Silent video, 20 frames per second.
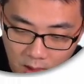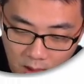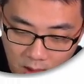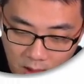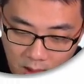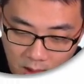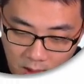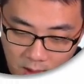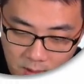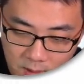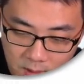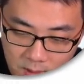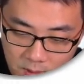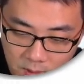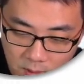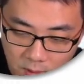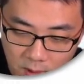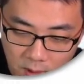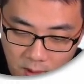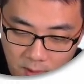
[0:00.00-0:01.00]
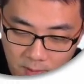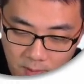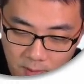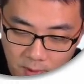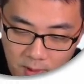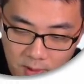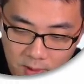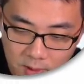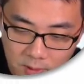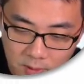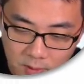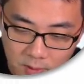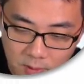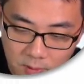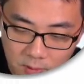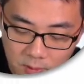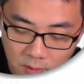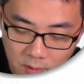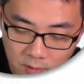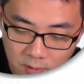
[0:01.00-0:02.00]
x squared plus
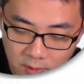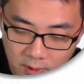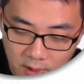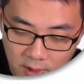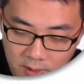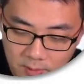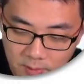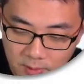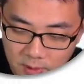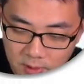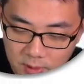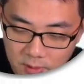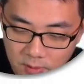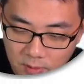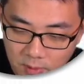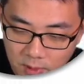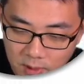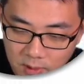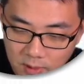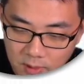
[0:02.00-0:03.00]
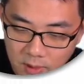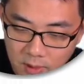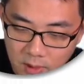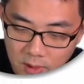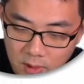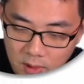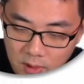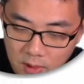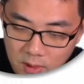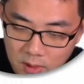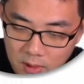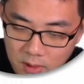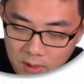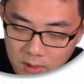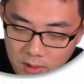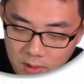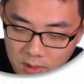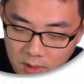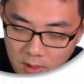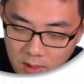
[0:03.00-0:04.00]
2 over x minus 1. This
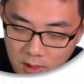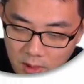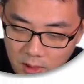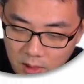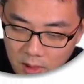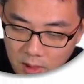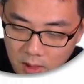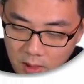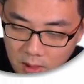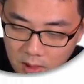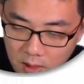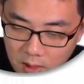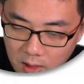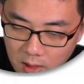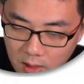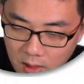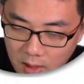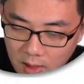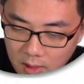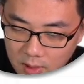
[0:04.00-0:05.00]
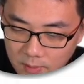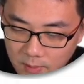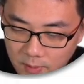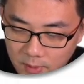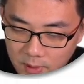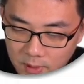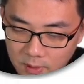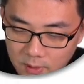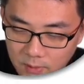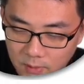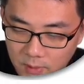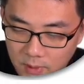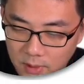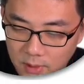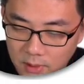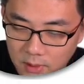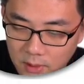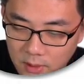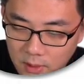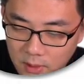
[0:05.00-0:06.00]
is k, x minus
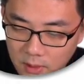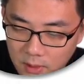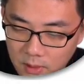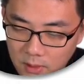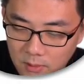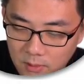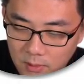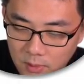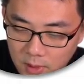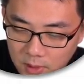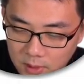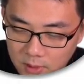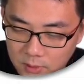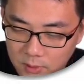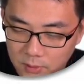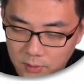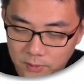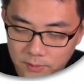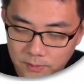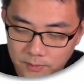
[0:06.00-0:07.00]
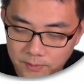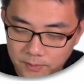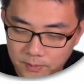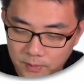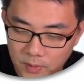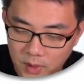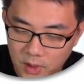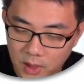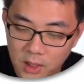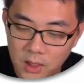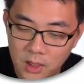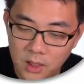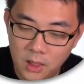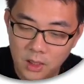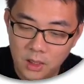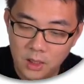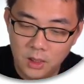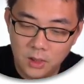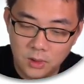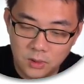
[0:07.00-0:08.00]
1 plus 2. Okay,
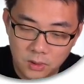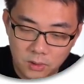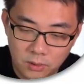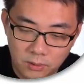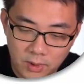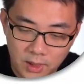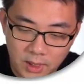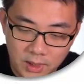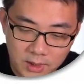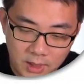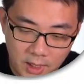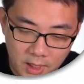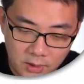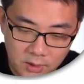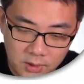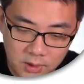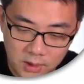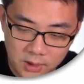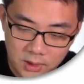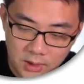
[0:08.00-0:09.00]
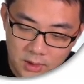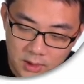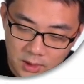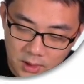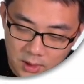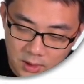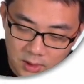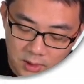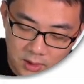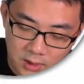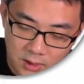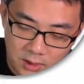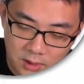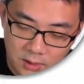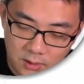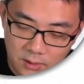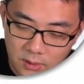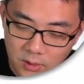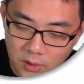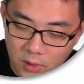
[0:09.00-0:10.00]
so you realize that actually this is
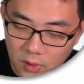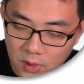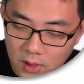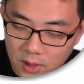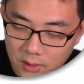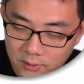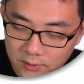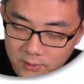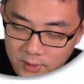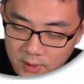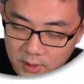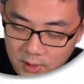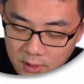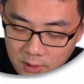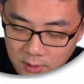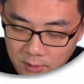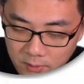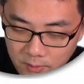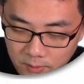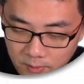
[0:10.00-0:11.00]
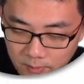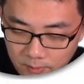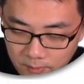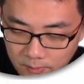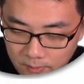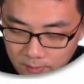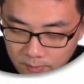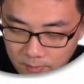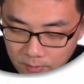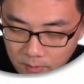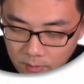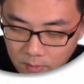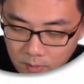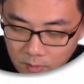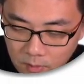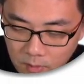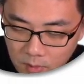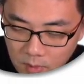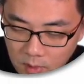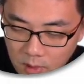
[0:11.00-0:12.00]
your curve C,
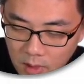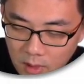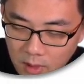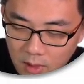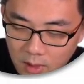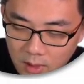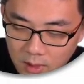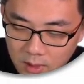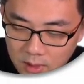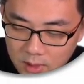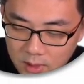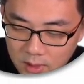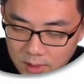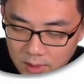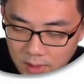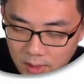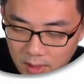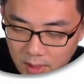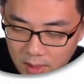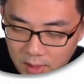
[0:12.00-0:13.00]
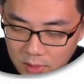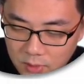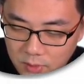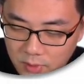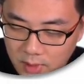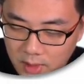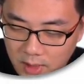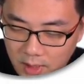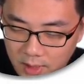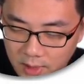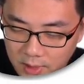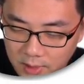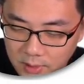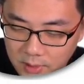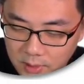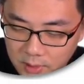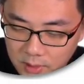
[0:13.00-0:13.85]
and this is a straight line.